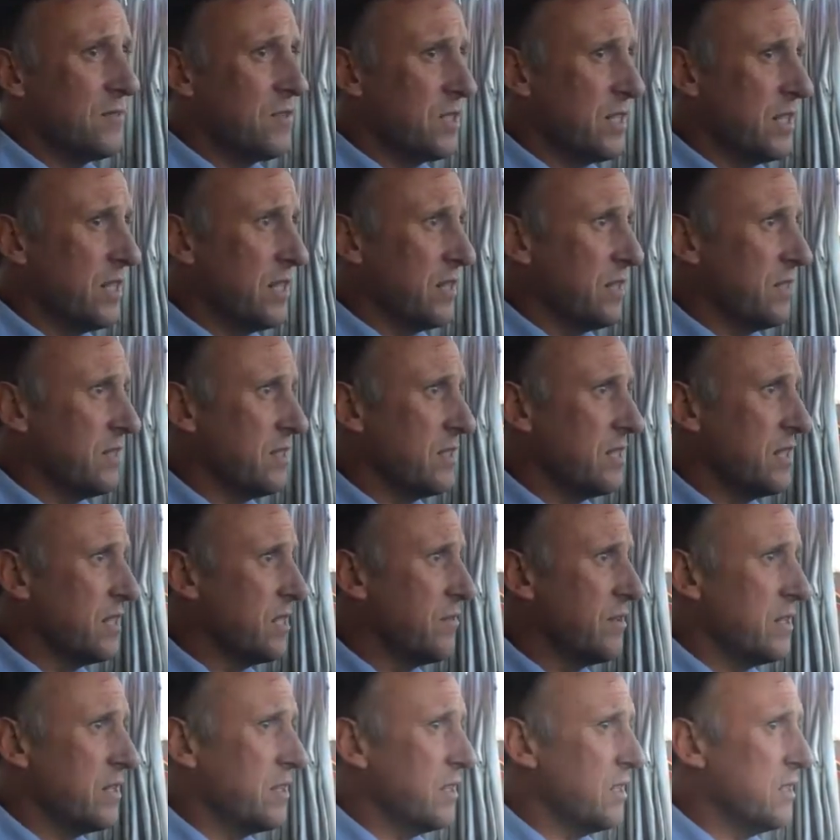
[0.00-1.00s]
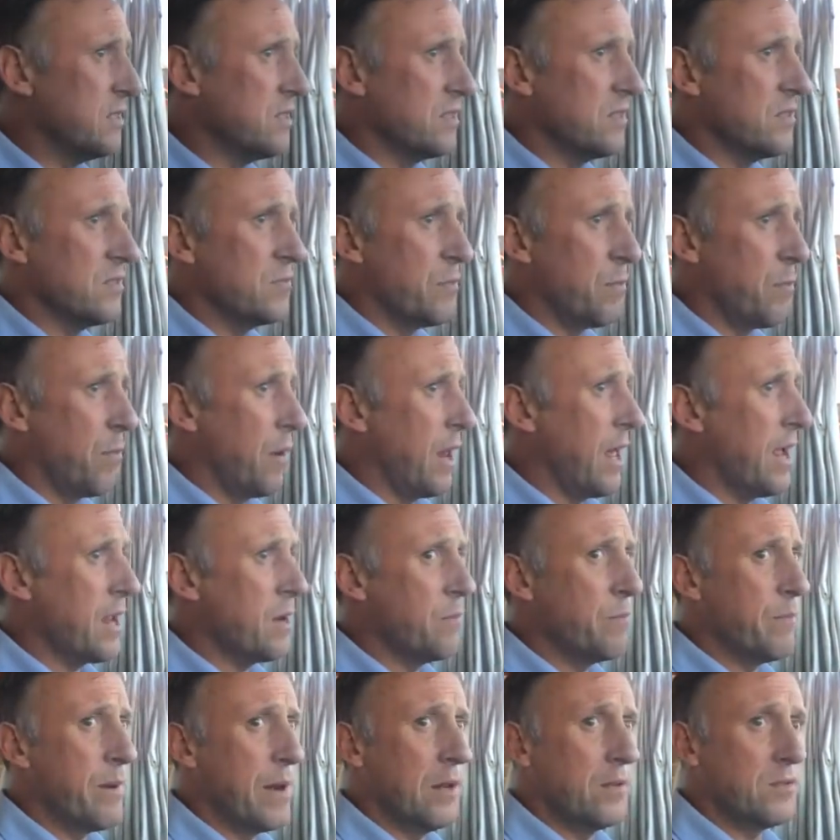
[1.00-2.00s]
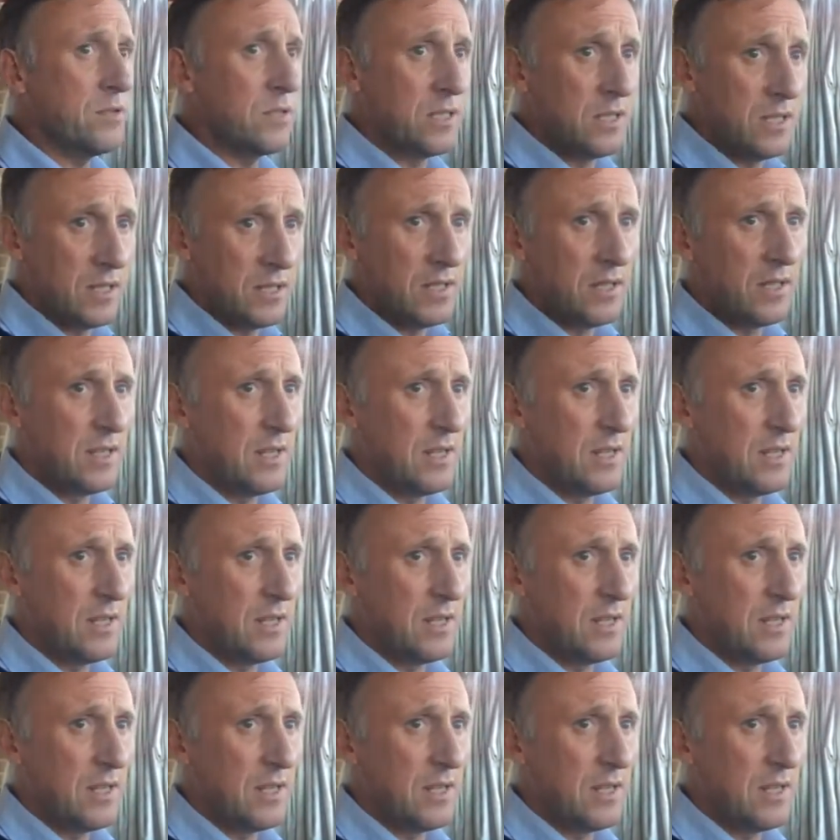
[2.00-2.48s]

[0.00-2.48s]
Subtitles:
I've seen it on the DVD. It's a blatant penalty,